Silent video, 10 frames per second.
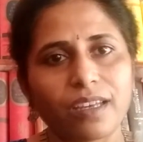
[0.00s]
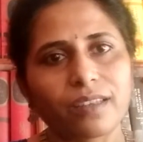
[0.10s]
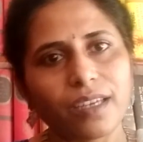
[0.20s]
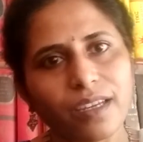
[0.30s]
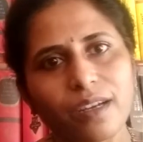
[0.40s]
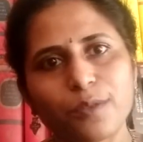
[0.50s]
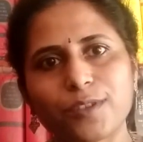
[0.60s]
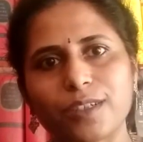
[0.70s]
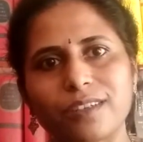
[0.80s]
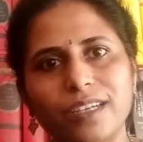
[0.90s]

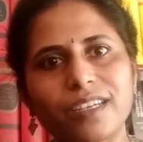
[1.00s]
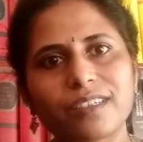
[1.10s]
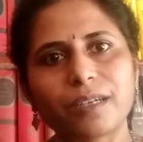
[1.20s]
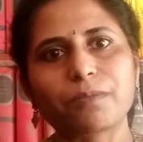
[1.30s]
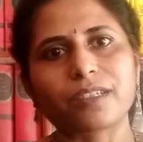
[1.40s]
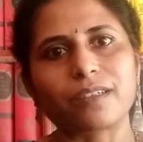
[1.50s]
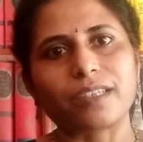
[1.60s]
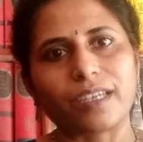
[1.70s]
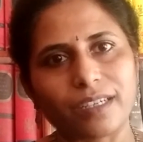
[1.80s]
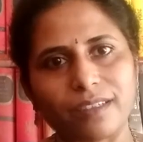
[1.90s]
Thereafter, right up till
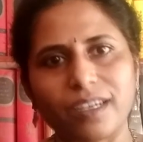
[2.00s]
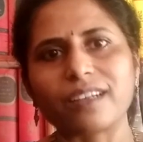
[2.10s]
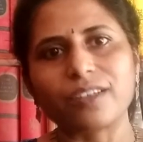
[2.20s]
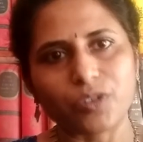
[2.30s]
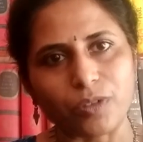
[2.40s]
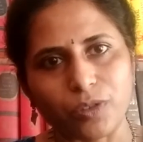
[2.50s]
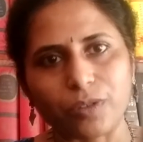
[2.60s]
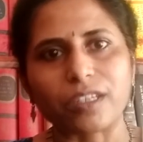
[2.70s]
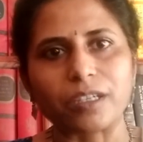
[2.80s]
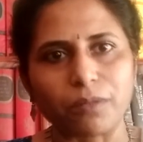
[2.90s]
the end, unless you're
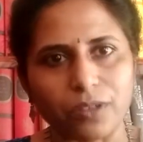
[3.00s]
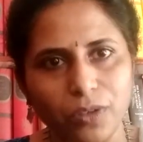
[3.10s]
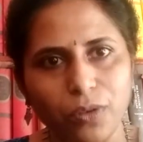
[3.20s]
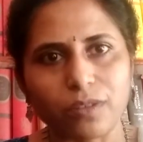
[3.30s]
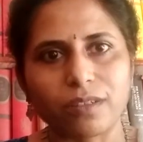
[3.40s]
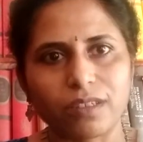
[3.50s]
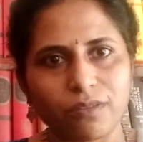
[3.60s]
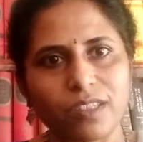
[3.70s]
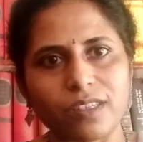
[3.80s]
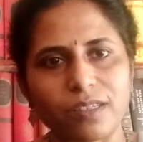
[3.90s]
talking about court
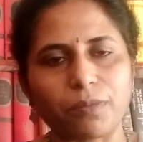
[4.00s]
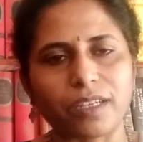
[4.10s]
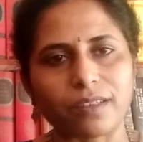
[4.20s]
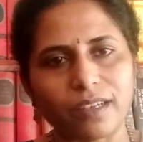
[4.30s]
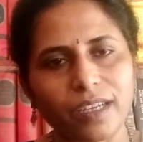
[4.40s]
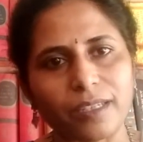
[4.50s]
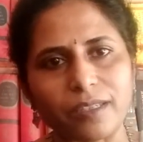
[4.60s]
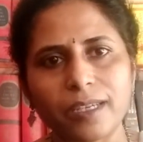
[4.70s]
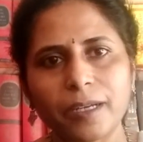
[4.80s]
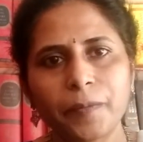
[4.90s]
visits by the client,